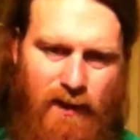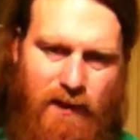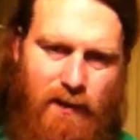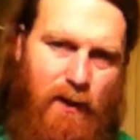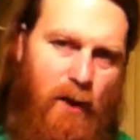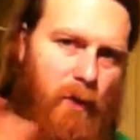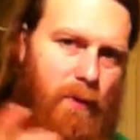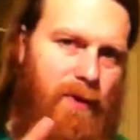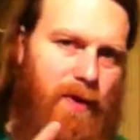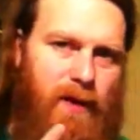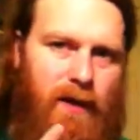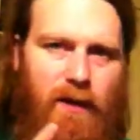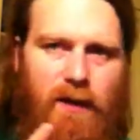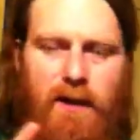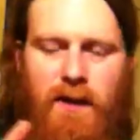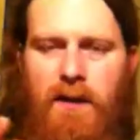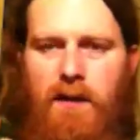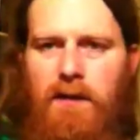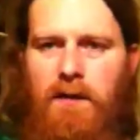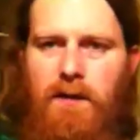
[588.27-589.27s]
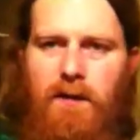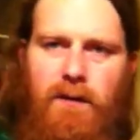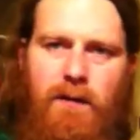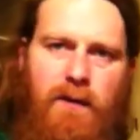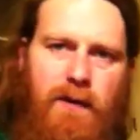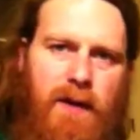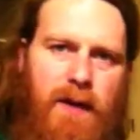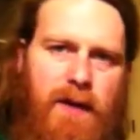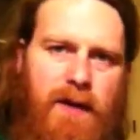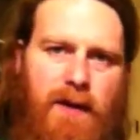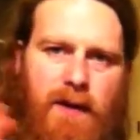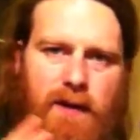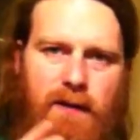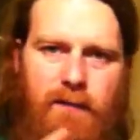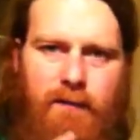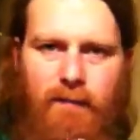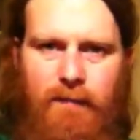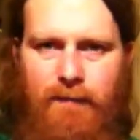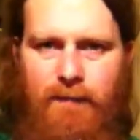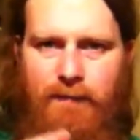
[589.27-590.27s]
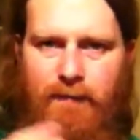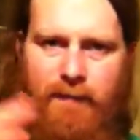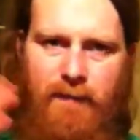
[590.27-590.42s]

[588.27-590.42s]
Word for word: loping or a, um,